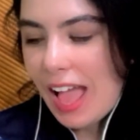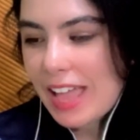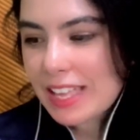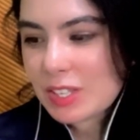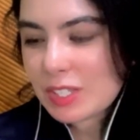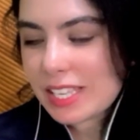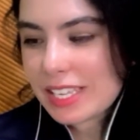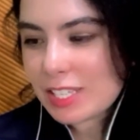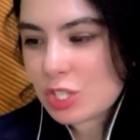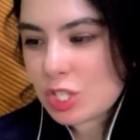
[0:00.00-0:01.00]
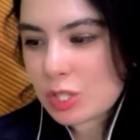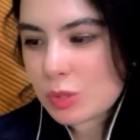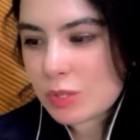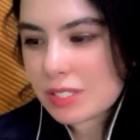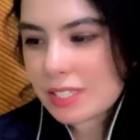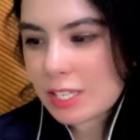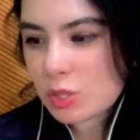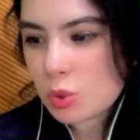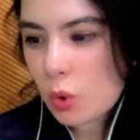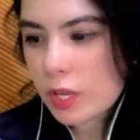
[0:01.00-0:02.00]
It looks like a children's
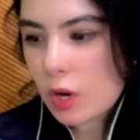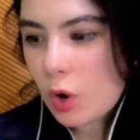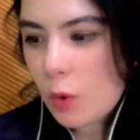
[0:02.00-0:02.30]
like toy.